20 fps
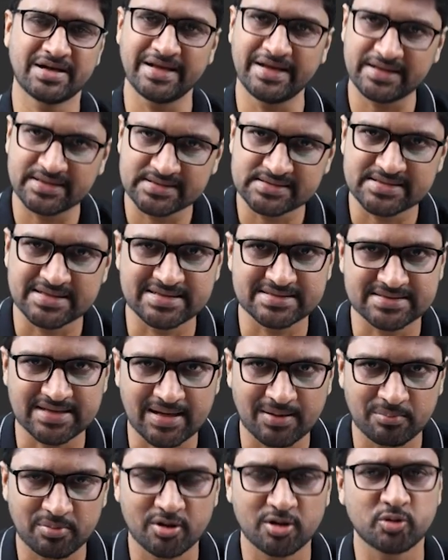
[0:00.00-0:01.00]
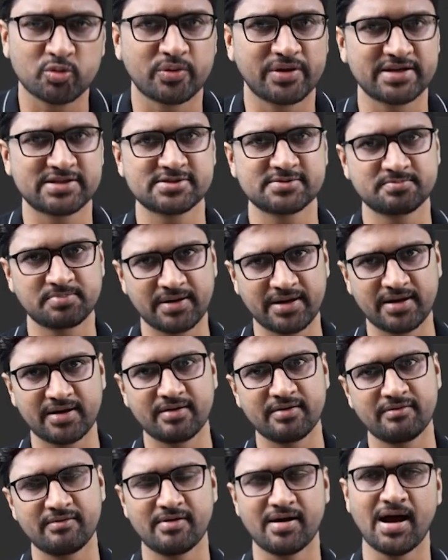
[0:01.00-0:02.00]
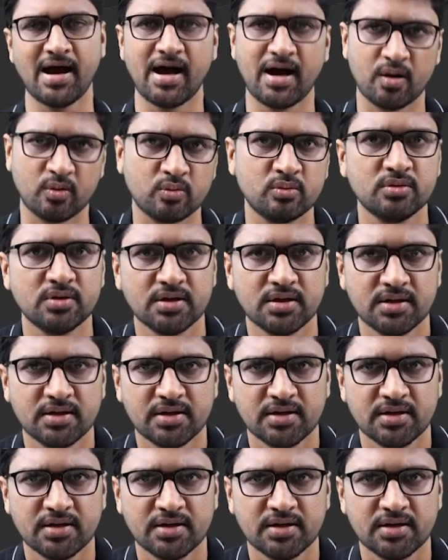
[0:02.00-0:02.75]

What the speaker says: take this example to explain how